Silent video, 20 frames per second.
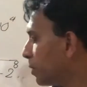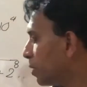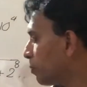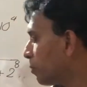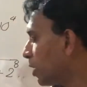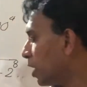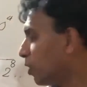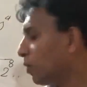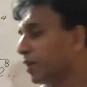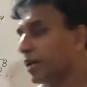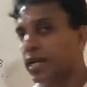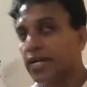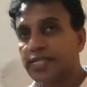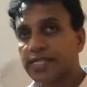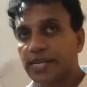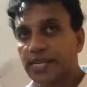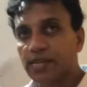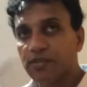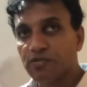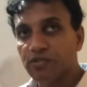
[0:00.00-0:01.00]
power is
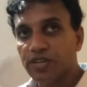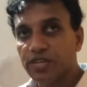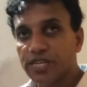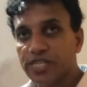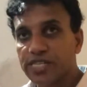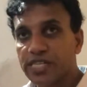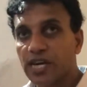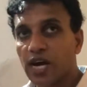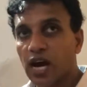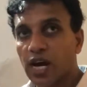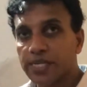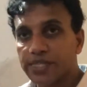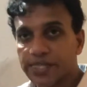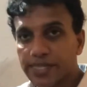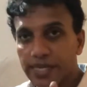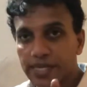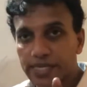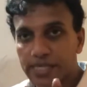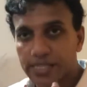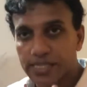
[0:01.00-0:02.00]
infinity, answer
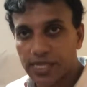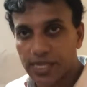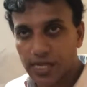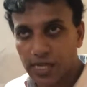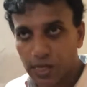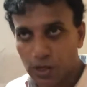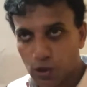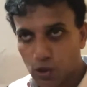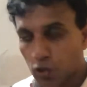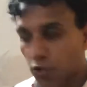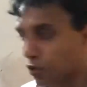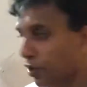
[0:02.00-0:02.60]
is 0,